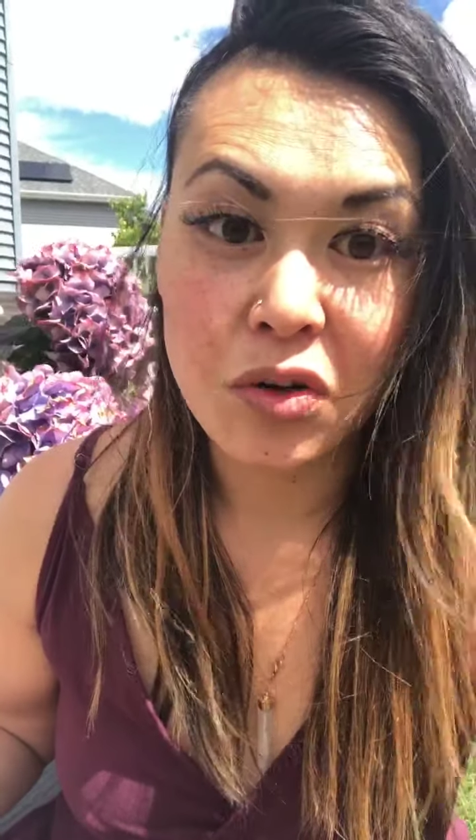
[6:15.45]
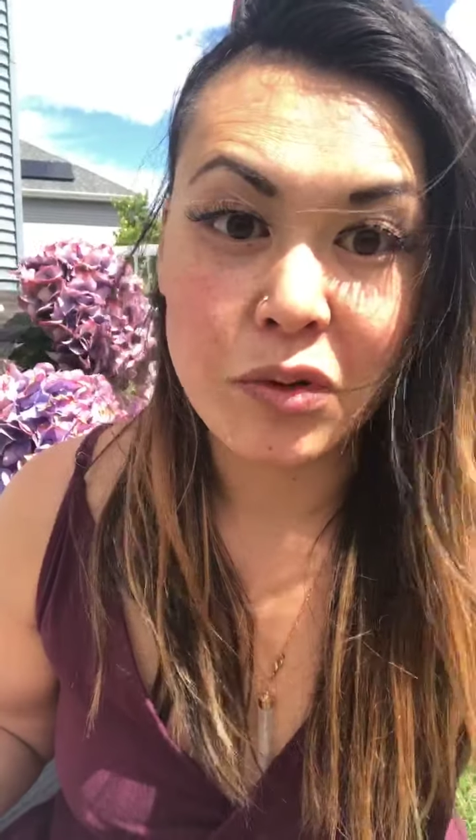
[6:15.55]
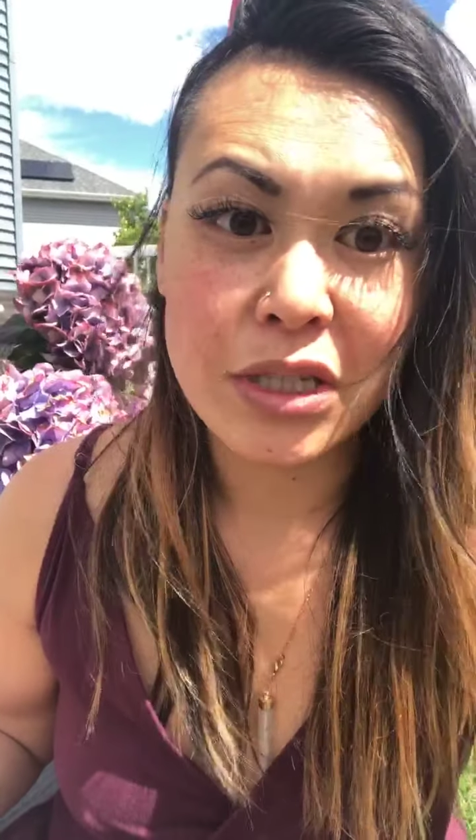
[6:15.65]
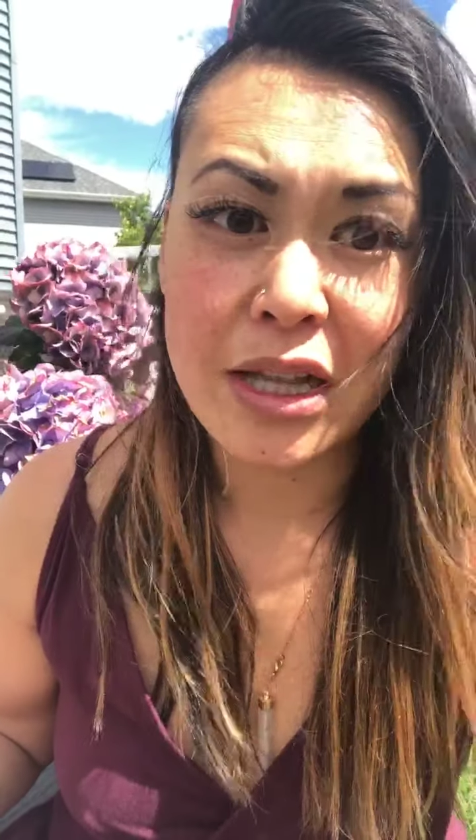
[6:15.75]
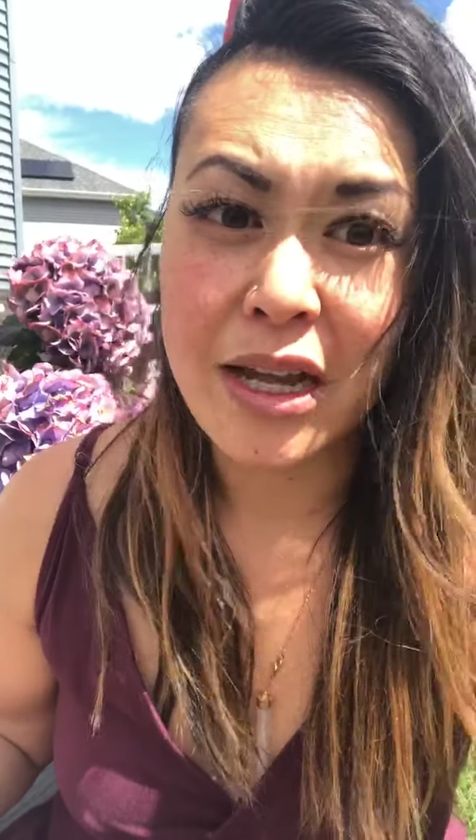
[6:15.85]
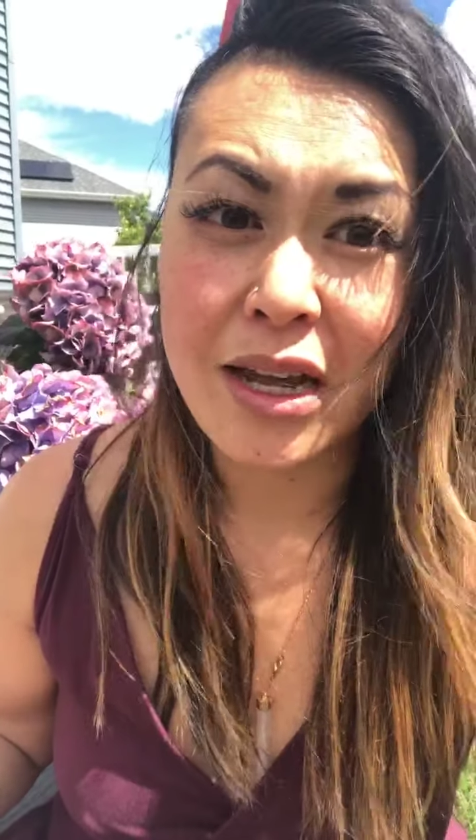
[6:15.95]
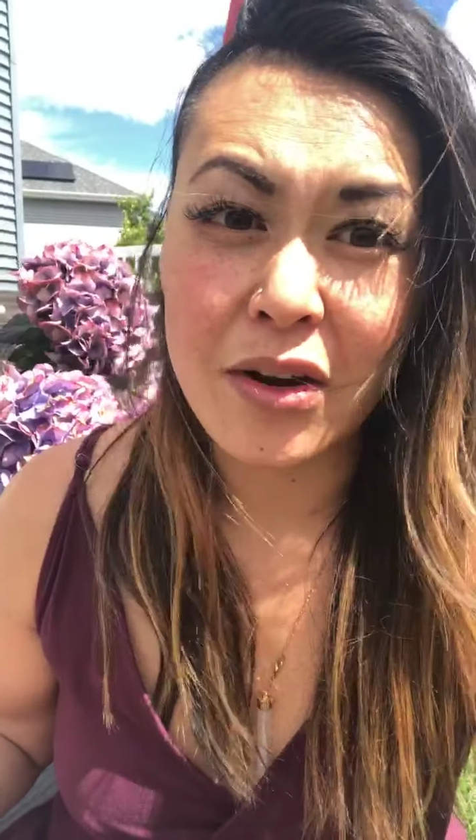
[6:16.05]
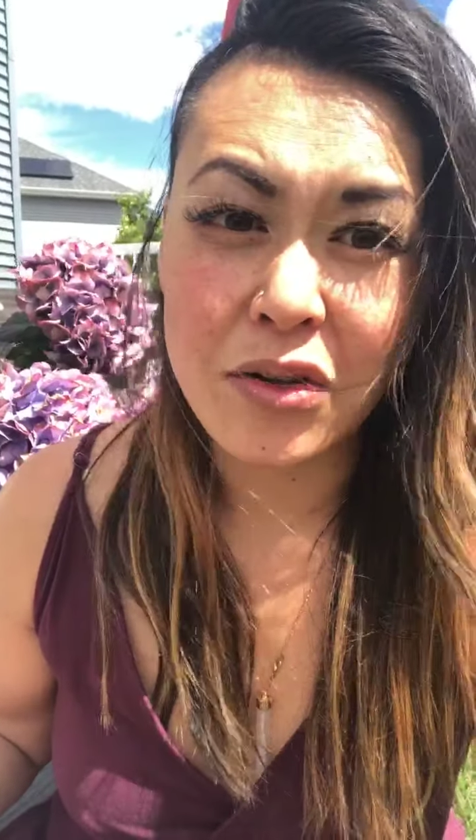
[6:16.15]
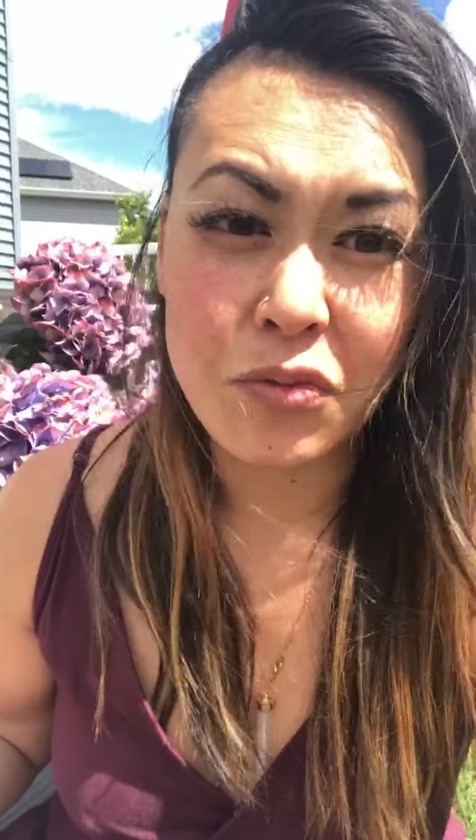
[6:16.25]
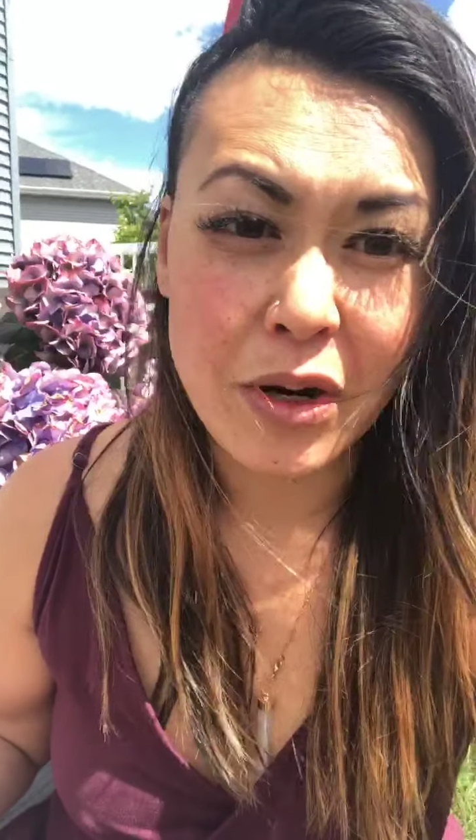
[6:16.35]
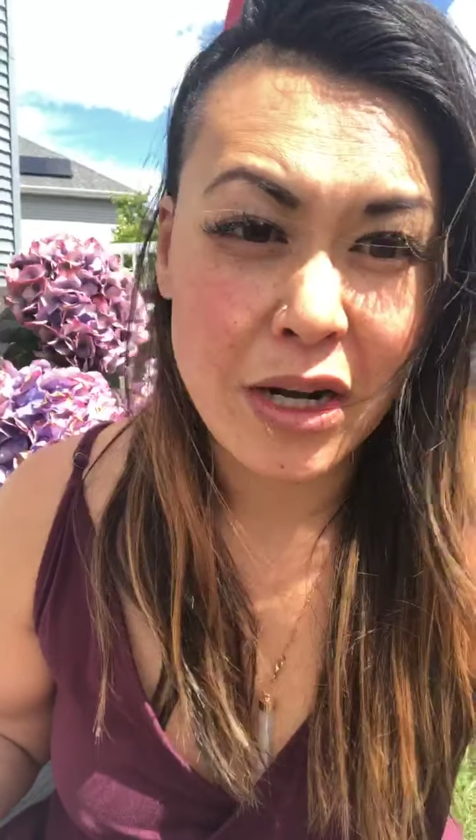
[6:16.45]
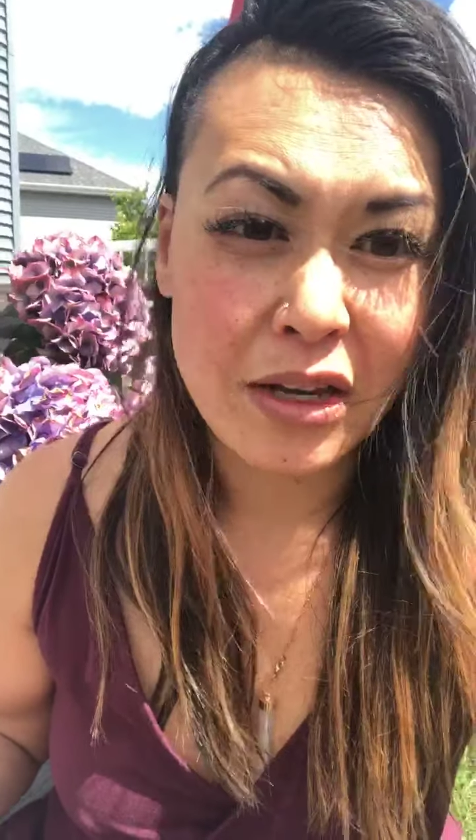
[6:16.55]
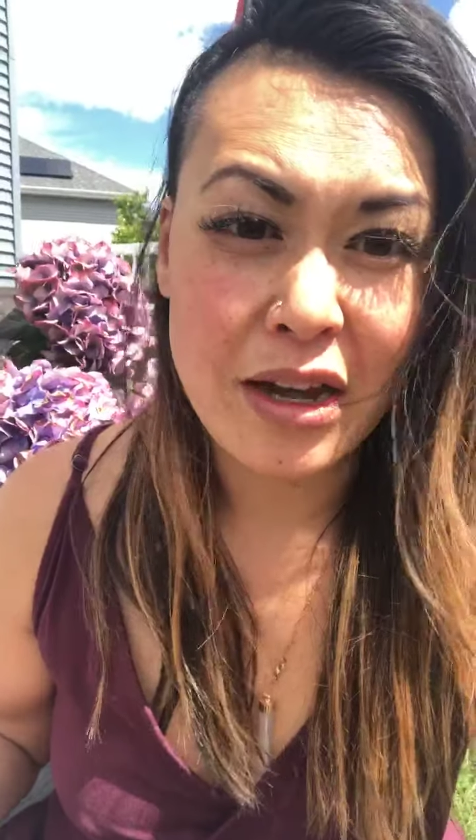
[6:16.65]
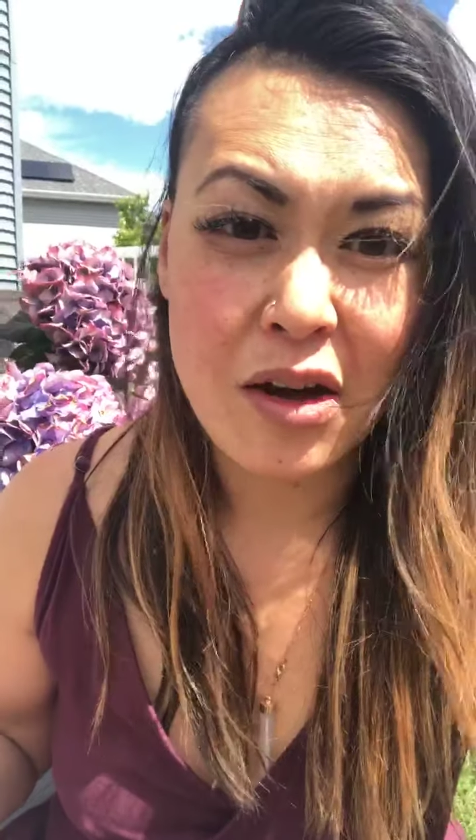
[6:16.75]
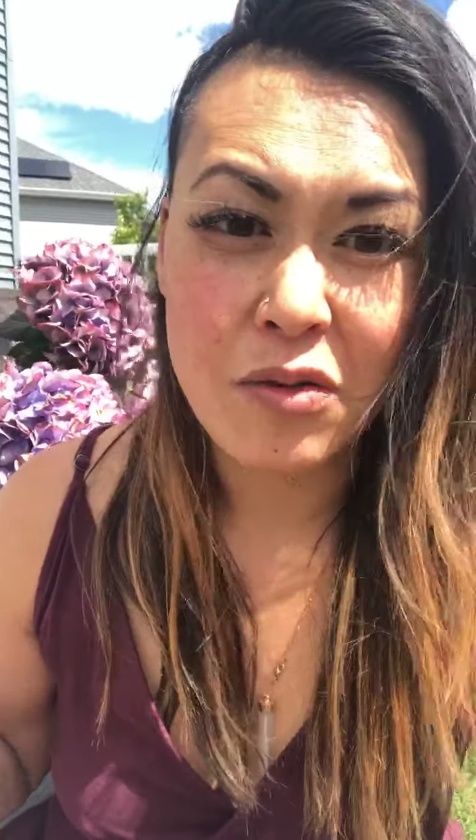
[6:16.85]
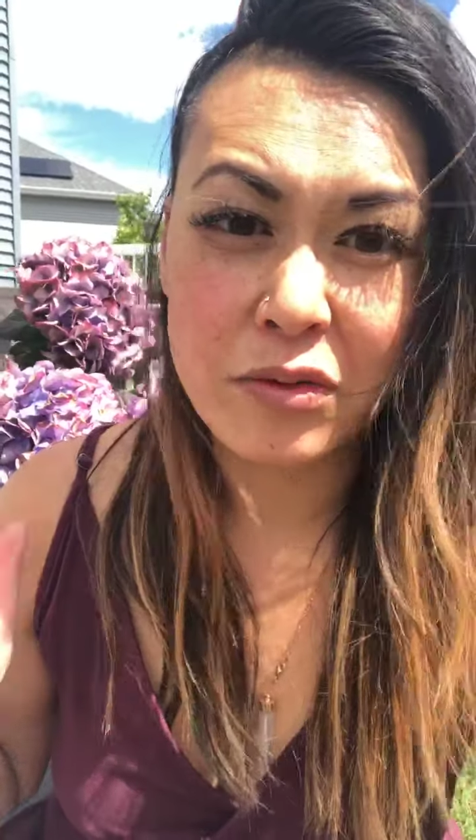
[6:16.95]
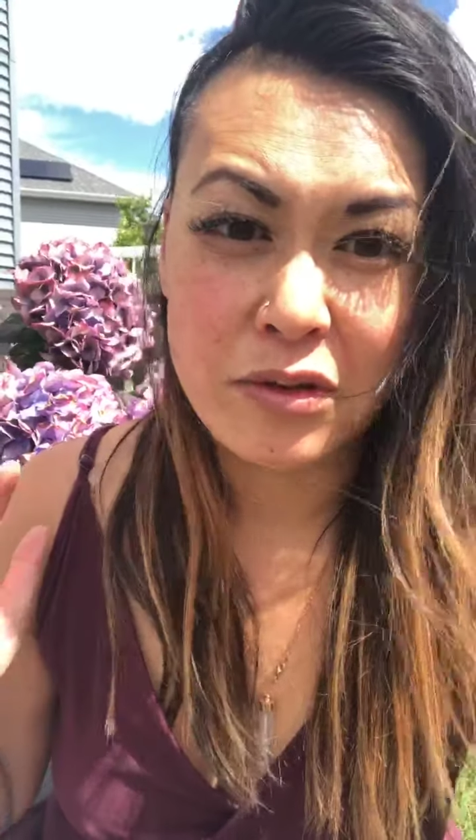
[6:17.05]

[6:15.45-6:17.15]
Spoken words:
was like, are you writing down